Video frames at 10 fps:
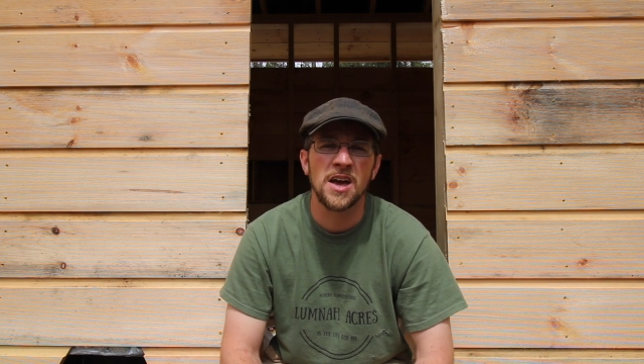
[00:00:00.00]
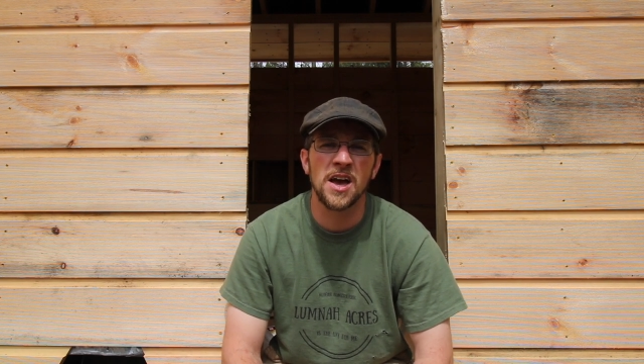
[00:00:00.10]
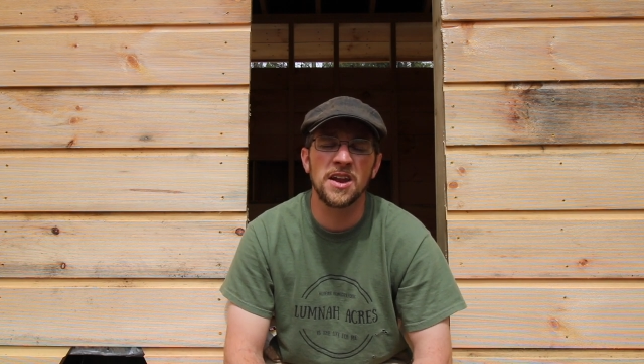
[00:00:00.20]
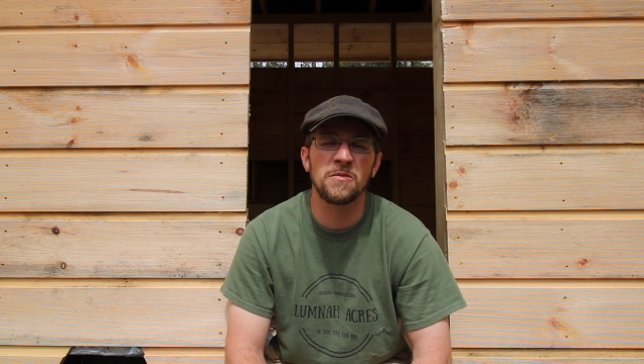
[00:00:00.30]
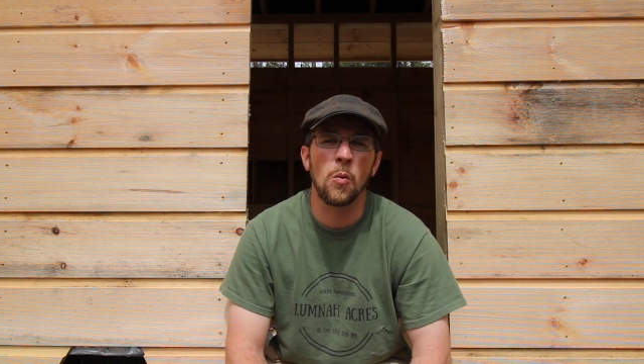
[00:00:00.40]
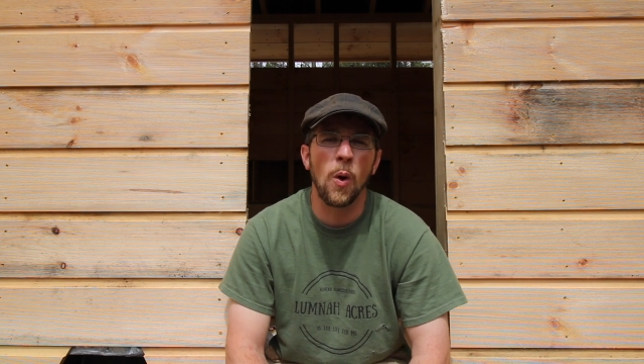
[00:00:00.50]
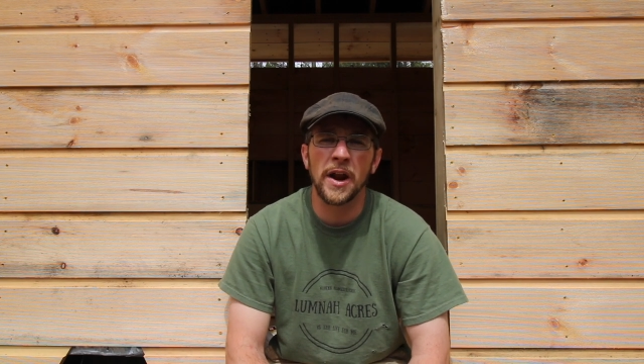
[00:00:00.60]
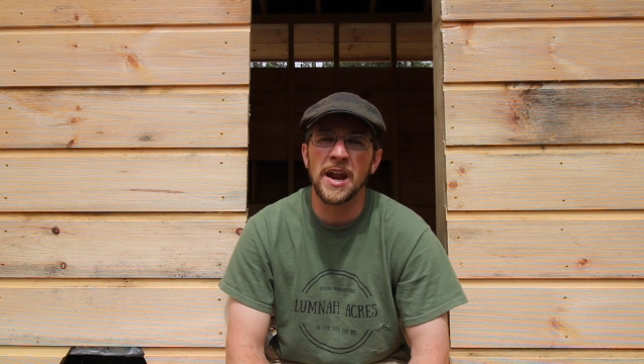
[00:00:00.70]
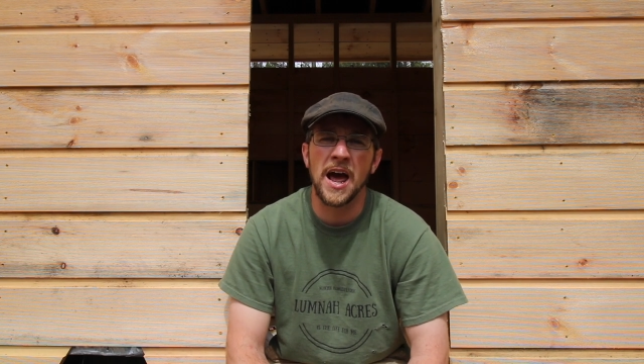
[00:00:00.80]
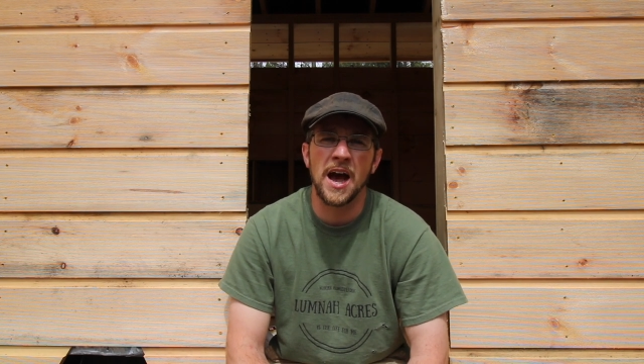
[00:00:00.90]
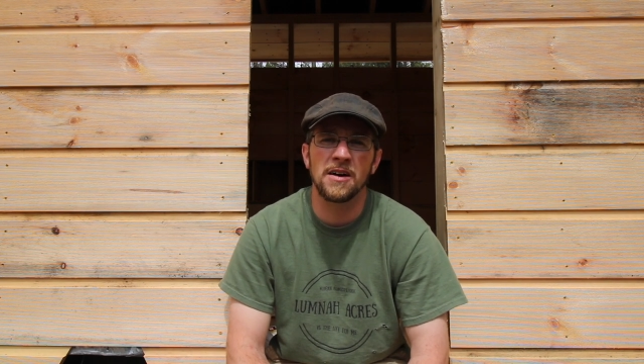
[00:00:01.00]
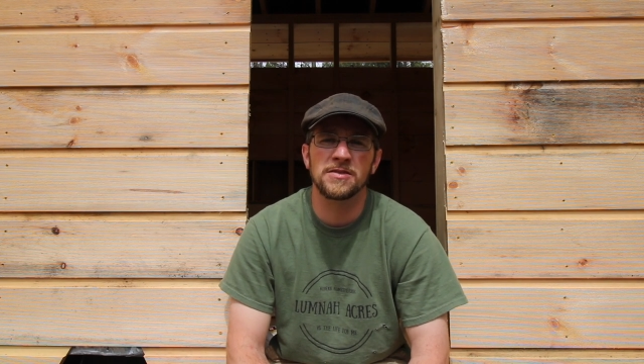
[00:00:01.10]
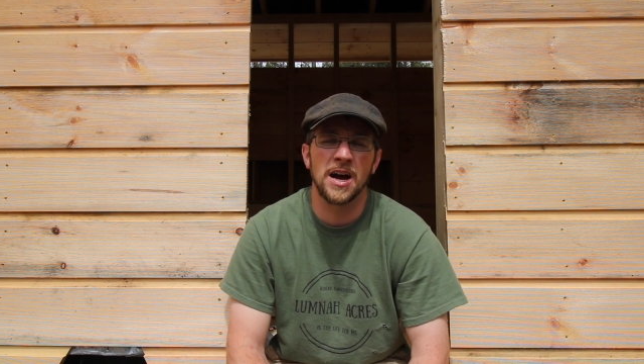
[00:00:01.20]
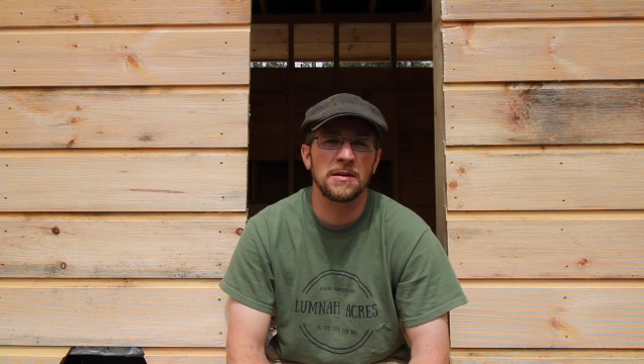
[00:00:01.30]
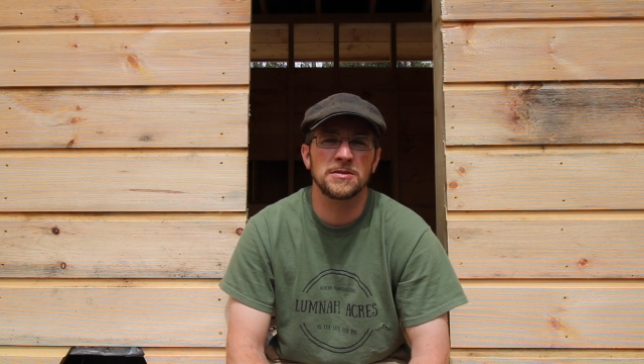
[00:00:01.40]
and 1.5
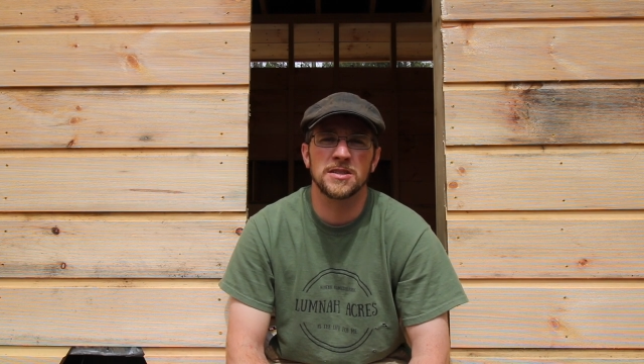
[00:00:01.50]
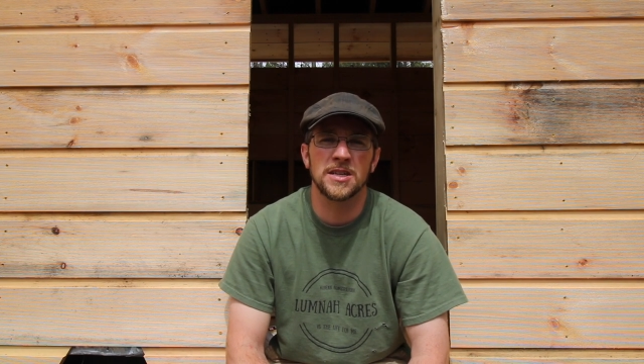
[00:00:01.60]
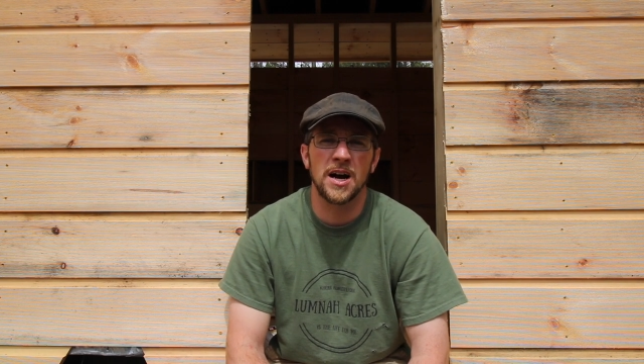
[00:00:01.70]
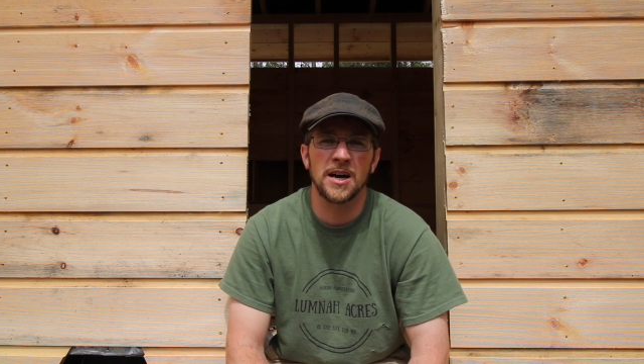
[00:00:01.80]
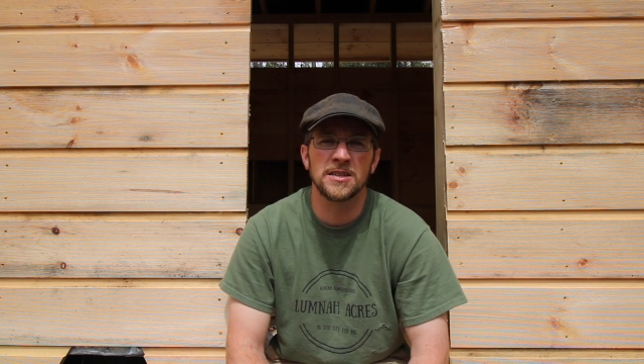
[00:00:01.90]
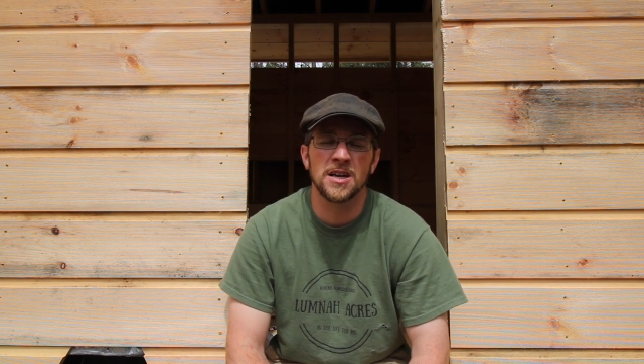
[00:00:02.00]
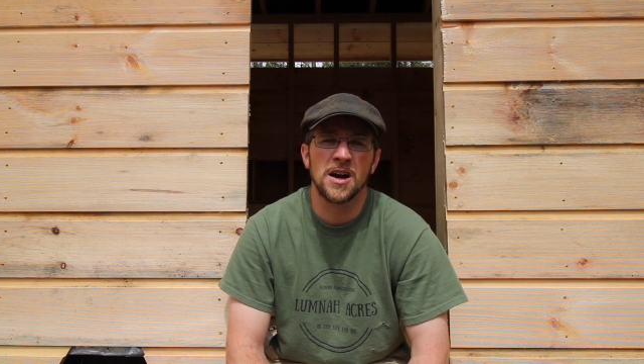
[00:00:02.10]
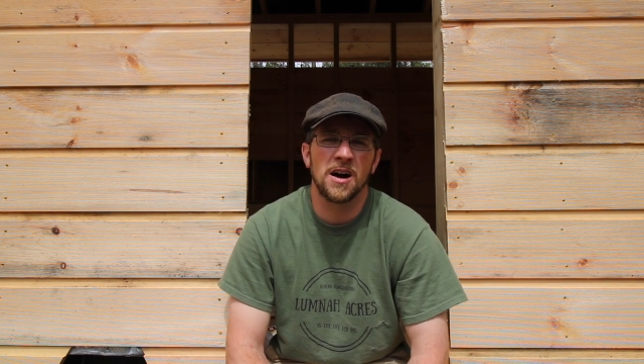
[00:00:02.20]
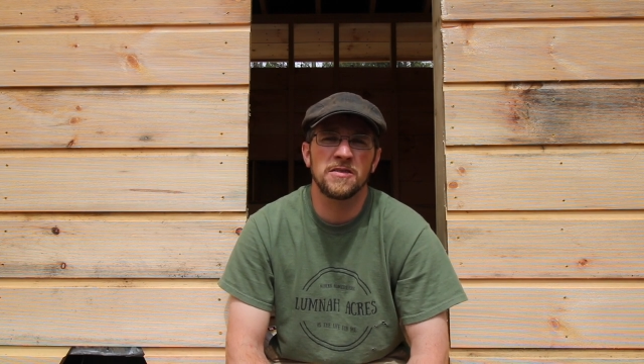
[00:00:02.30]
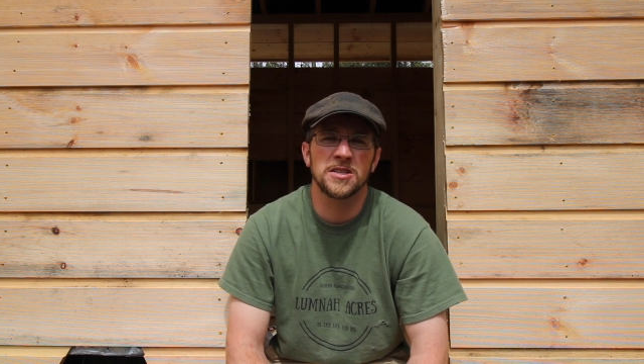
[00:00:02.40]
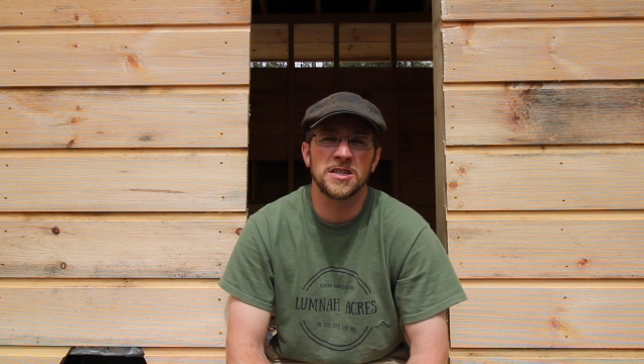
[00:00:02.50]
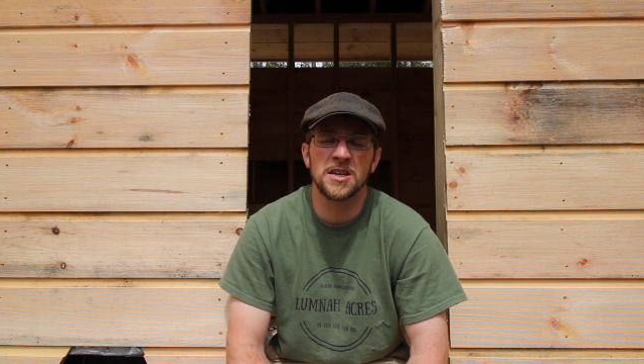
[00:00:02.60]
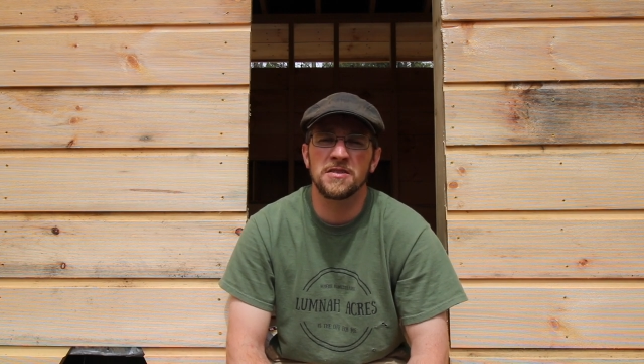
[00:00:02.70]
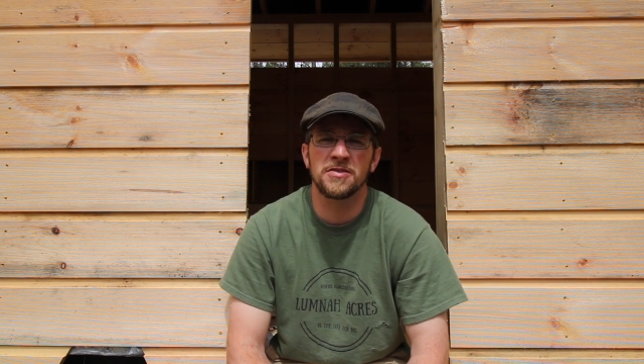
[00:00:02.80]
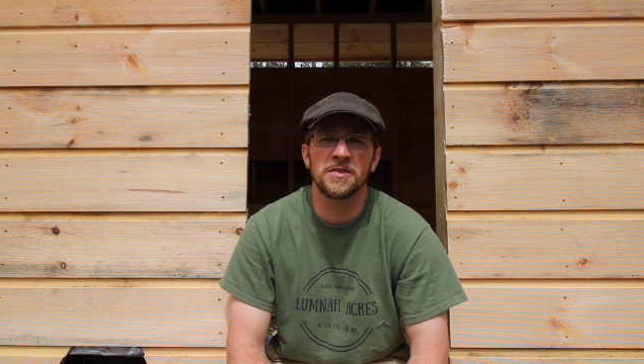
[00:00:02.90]
times the size of the
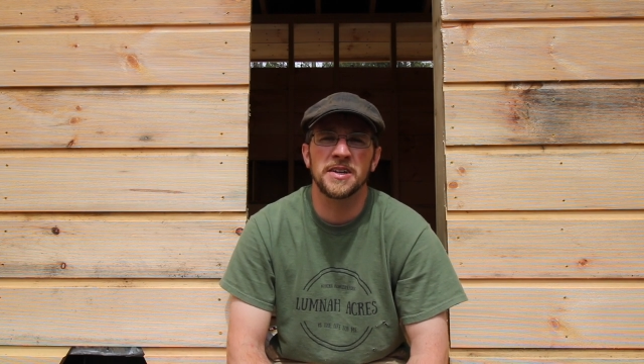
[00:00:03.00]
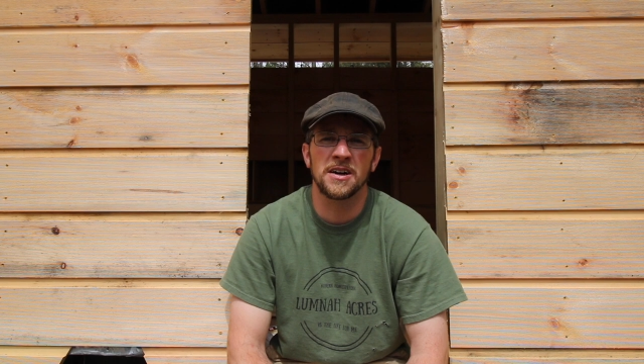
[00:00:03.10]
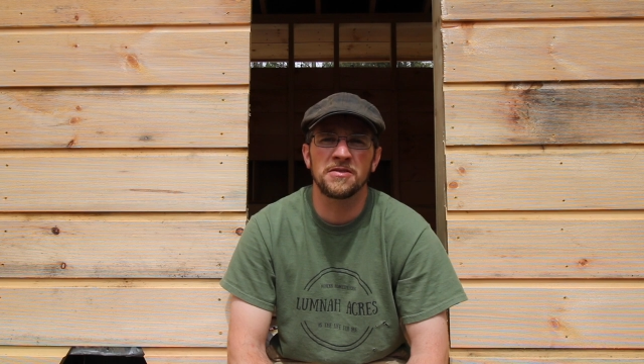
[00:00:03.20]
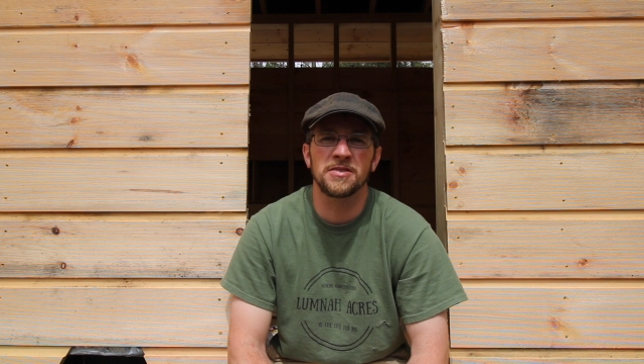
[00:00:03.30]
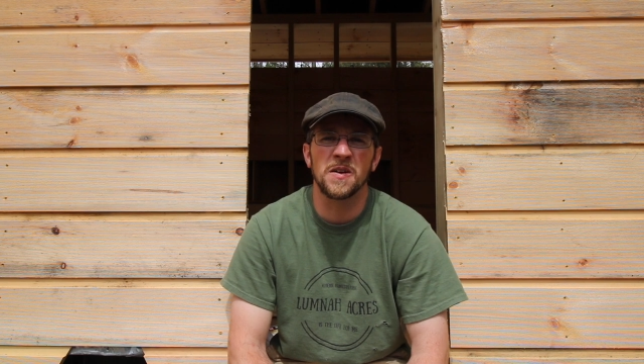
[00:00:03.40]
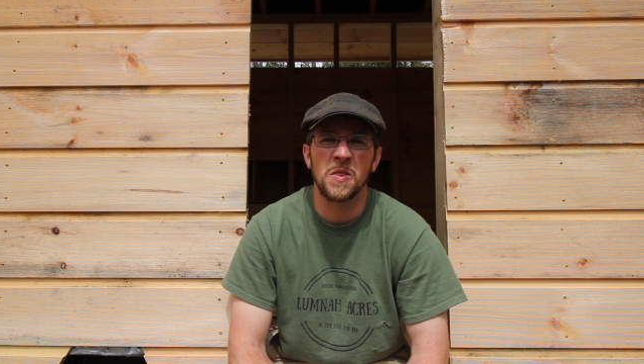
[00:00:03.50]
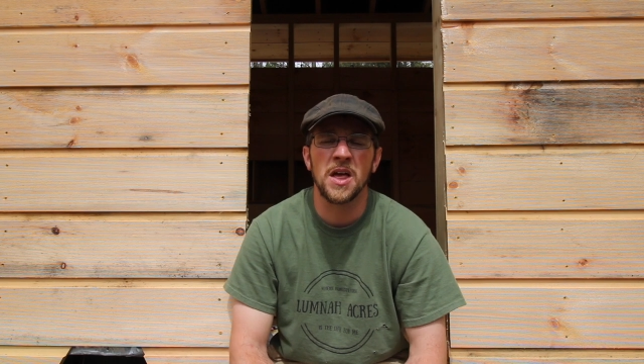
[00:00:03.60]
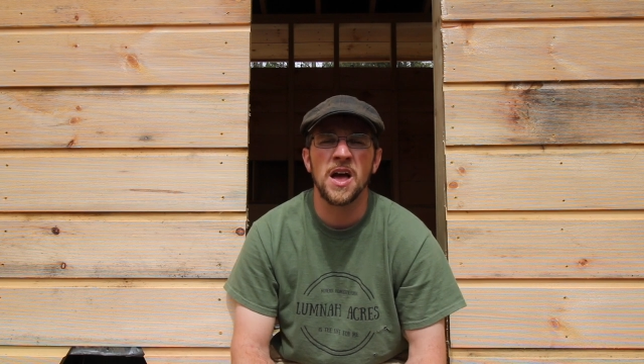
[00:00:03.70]
city of Philadelphia.